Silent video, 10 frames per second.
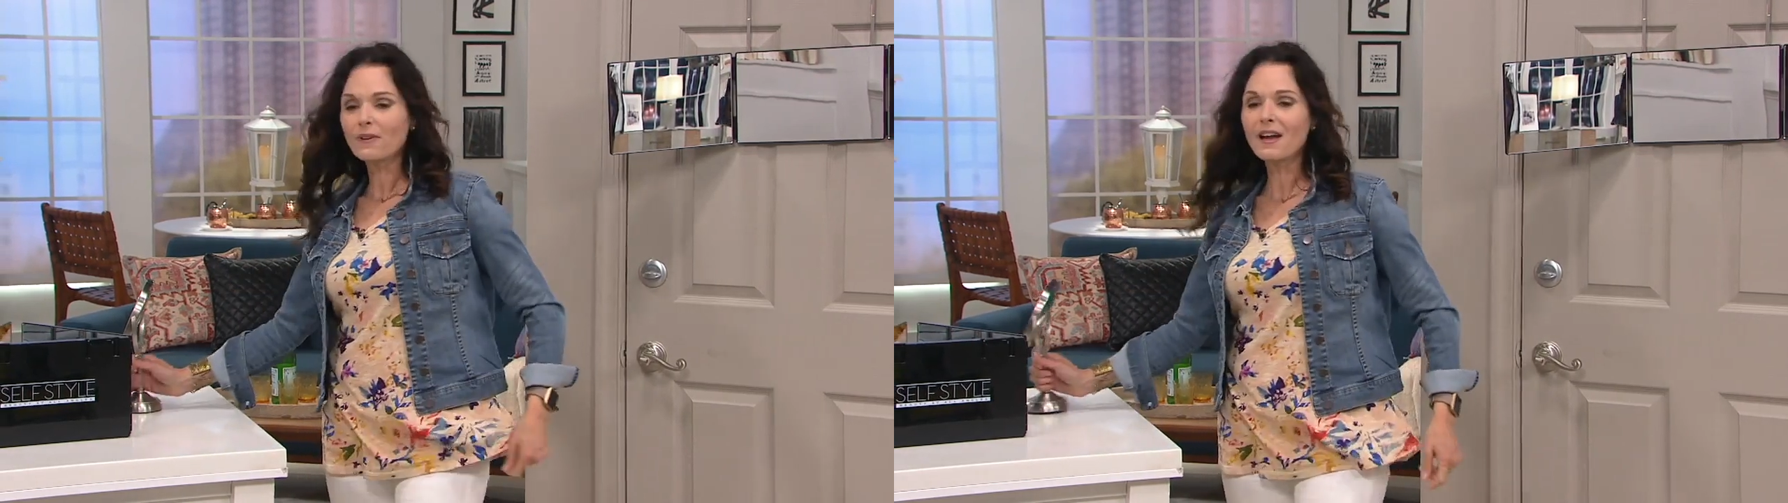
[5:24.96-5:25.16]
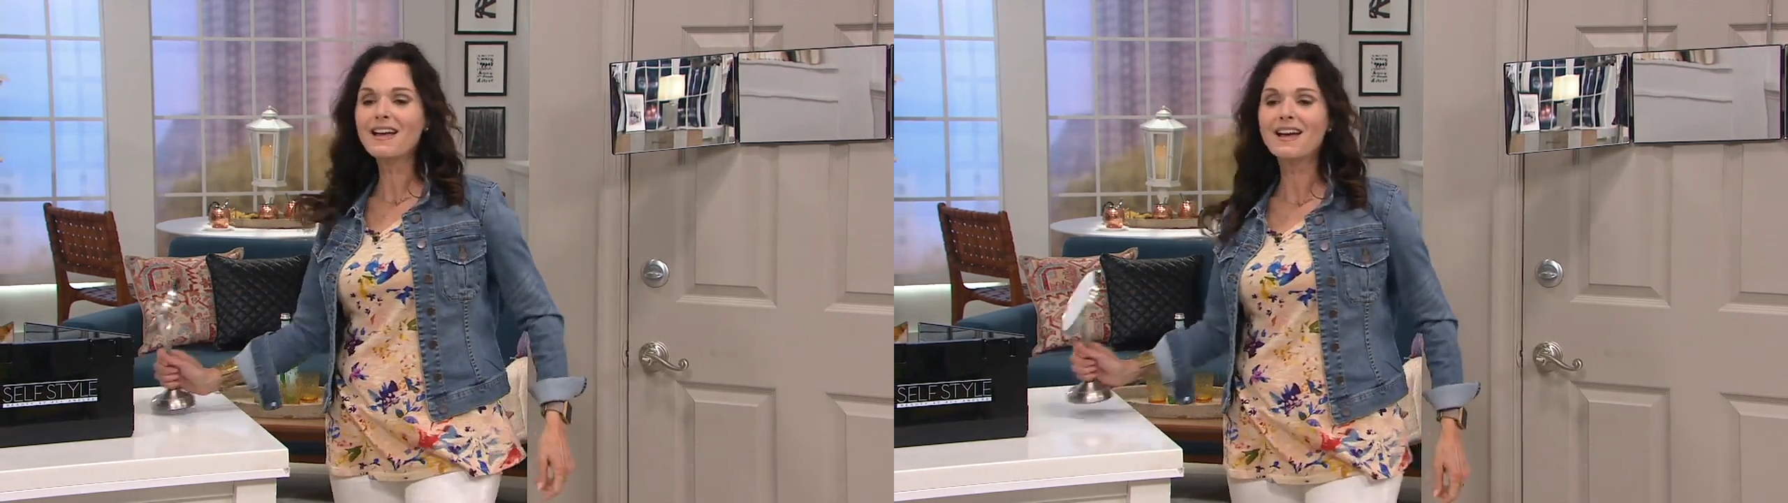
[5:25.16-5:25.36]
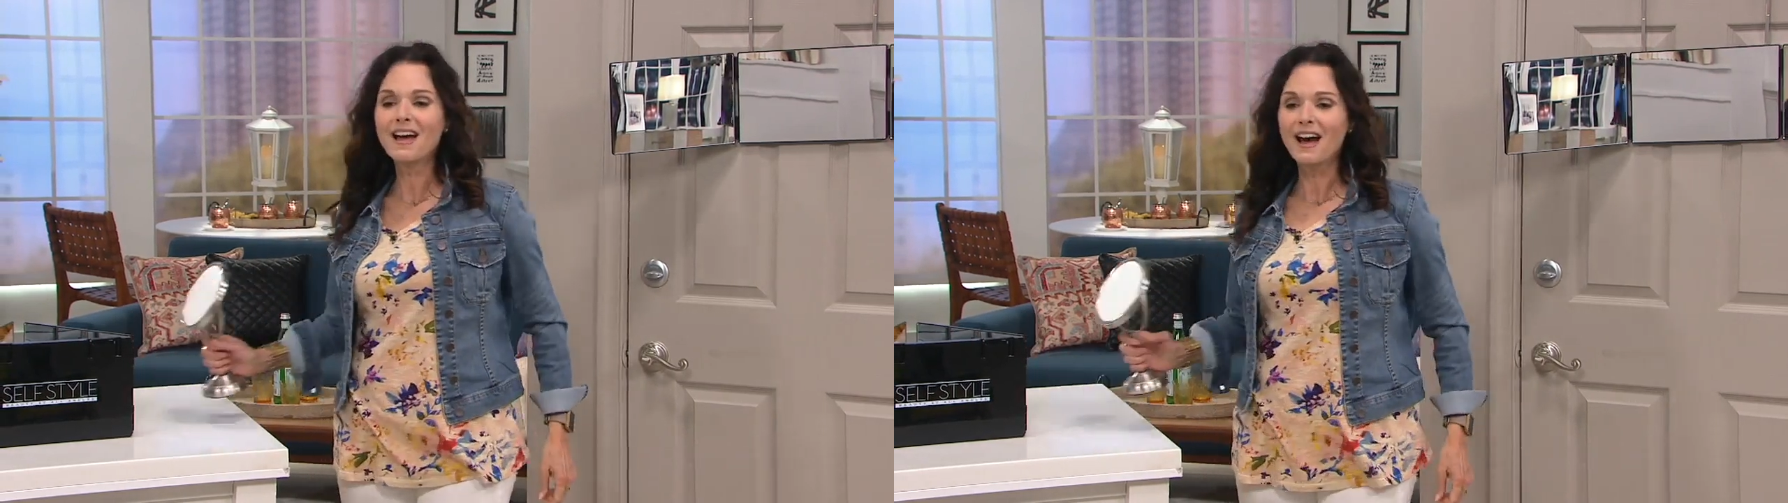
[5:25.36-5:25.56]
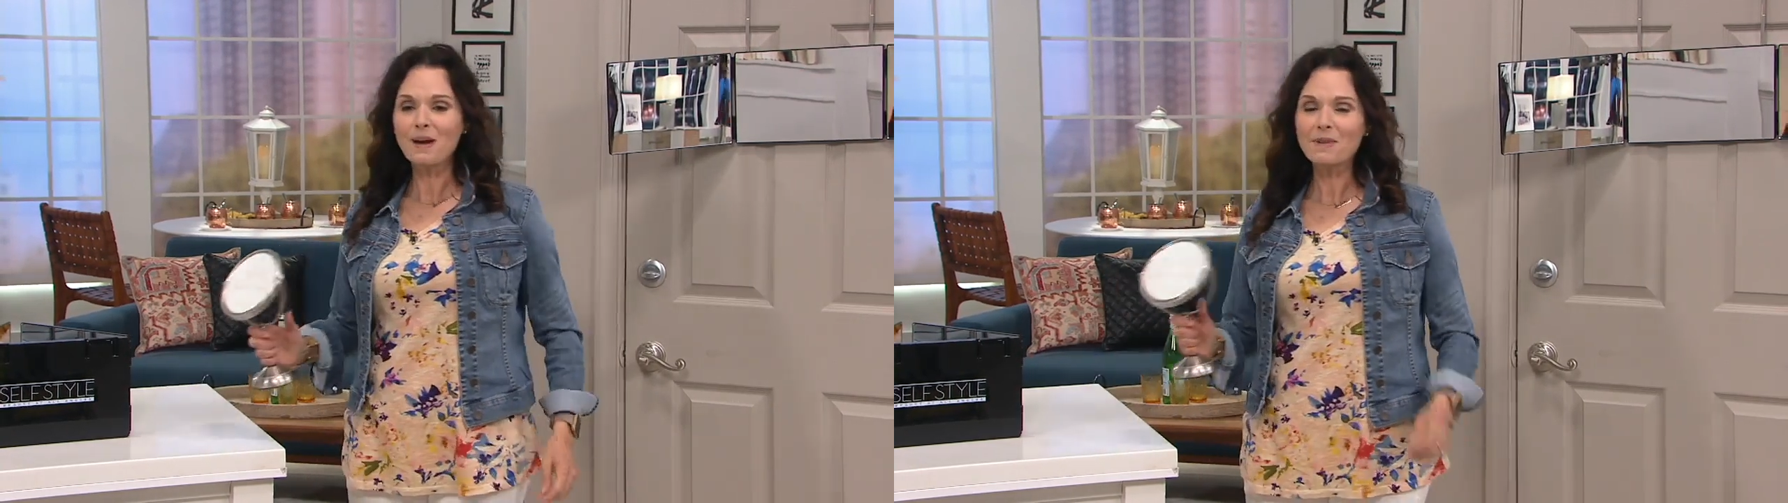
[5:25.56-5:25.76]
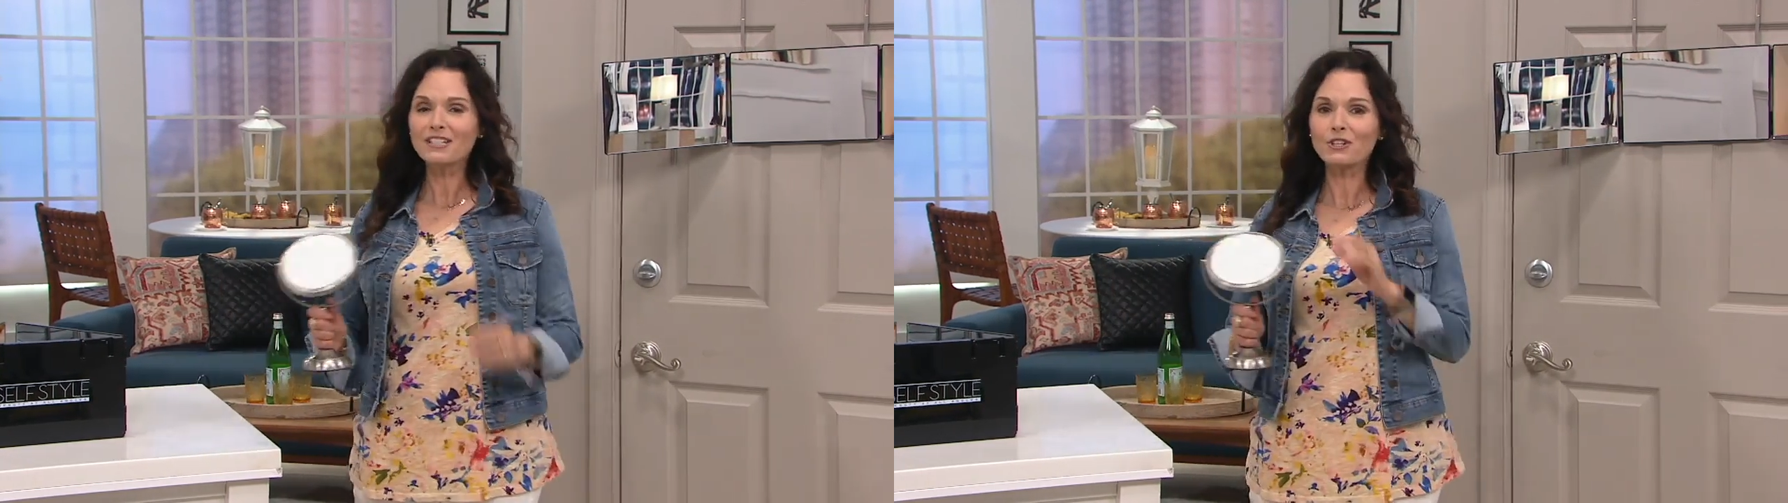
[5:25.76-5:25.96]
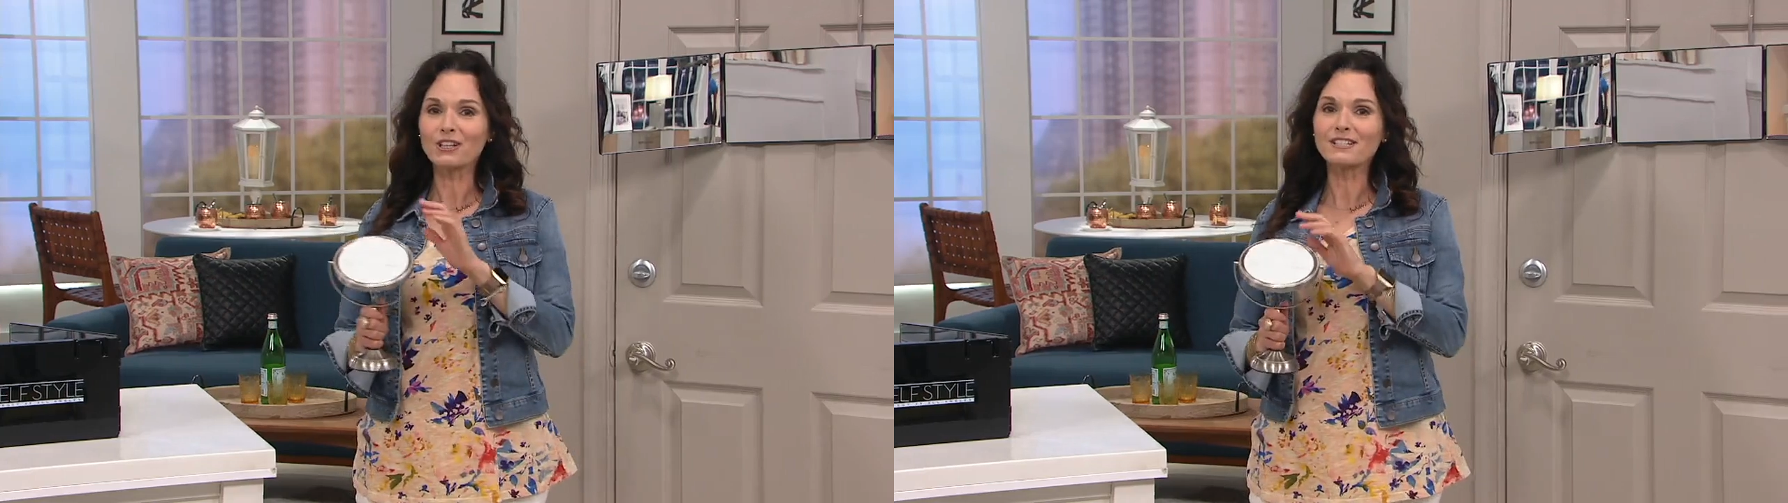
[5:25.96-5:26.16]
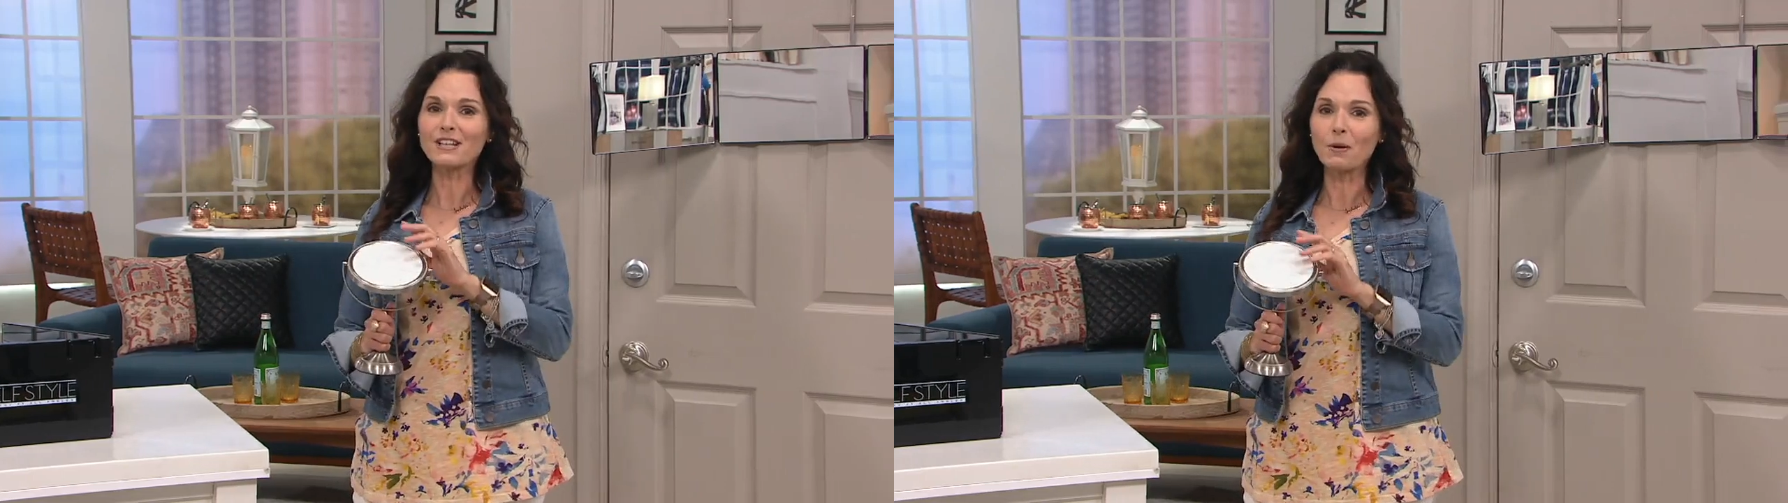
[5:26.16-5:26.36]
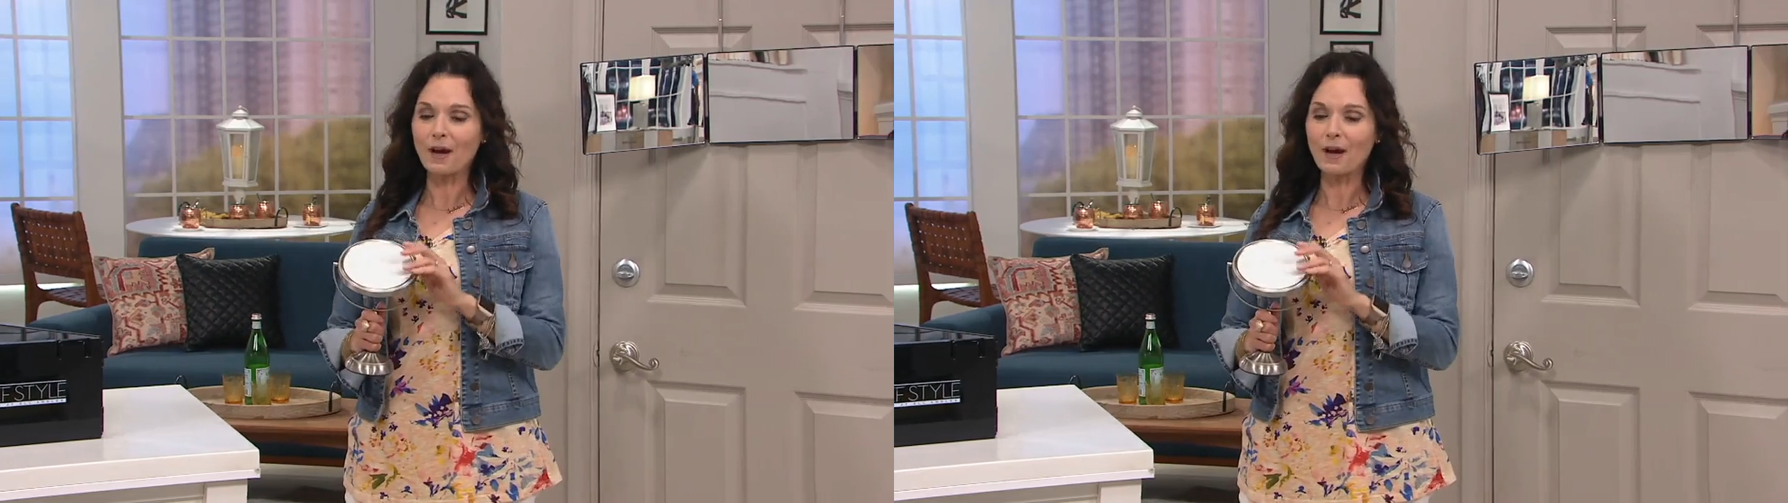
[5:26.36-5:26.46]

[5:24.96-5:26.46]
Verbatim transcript: I, am actually going to tell,